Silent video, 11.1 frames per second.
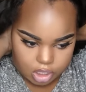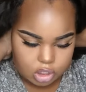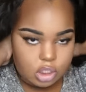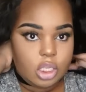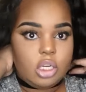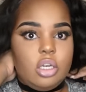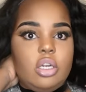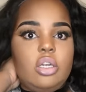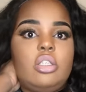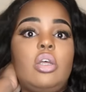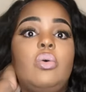
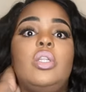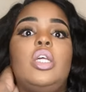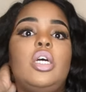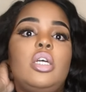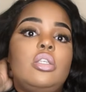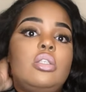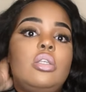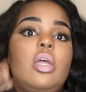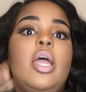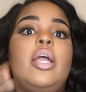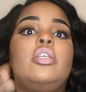extender, so it does
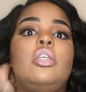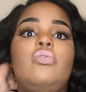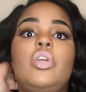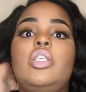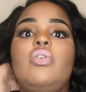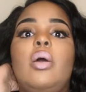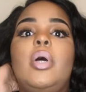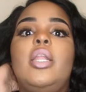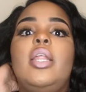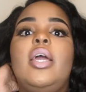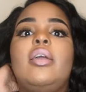actually reach around
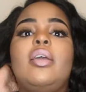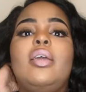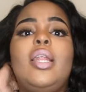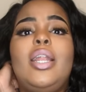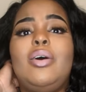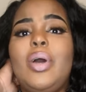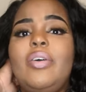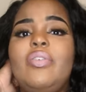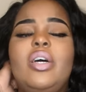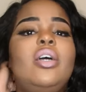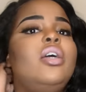my neck. And I don't have
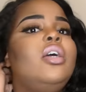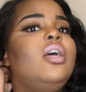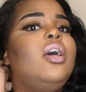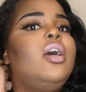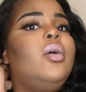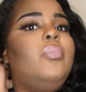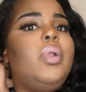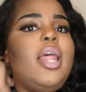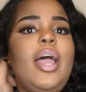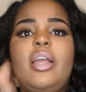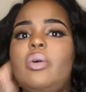a
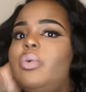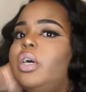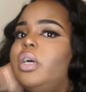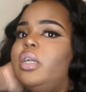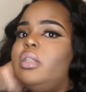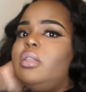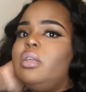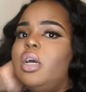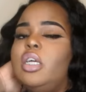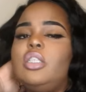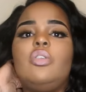black one,
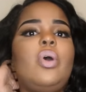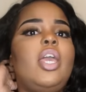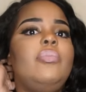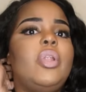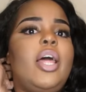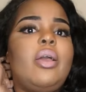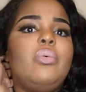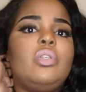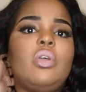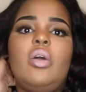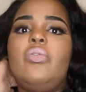a suede black one,
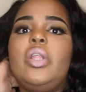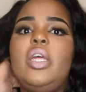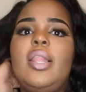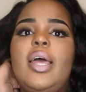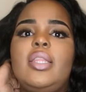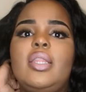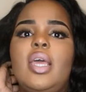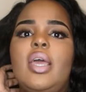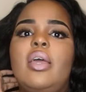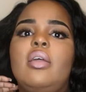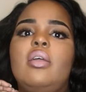so I really like
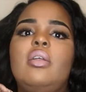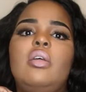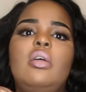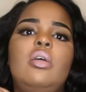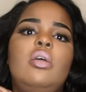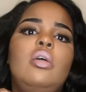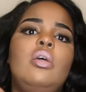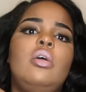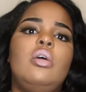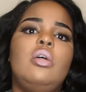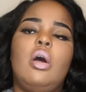that.
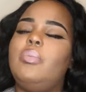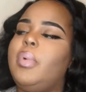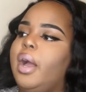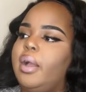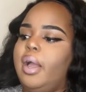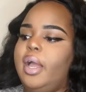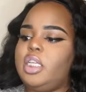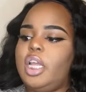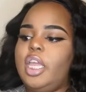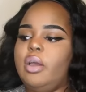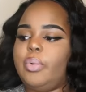Oh my gosh, I
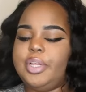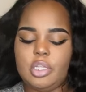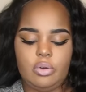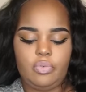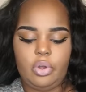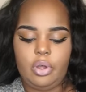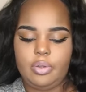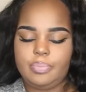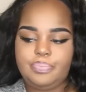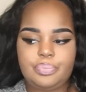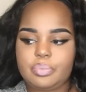can't wait till the fall.